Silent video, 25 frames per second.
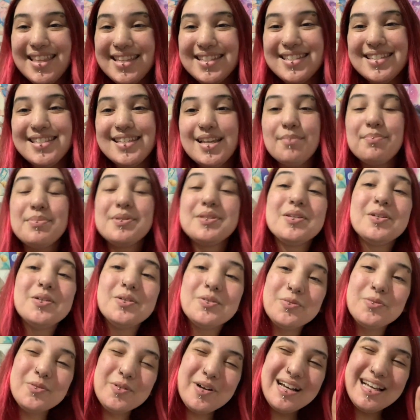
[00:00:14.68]
this is
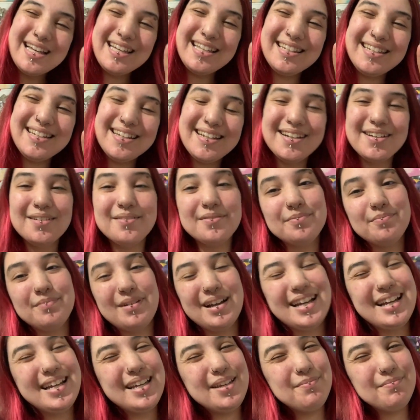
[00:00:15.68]
episode 1 of
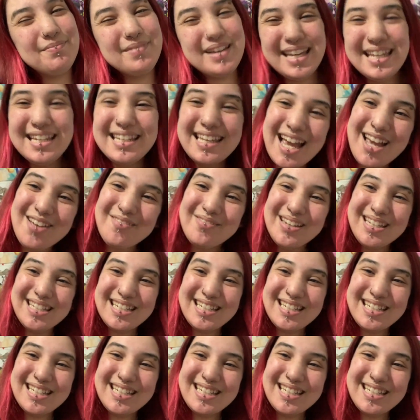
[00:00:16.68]
my Maid Cafe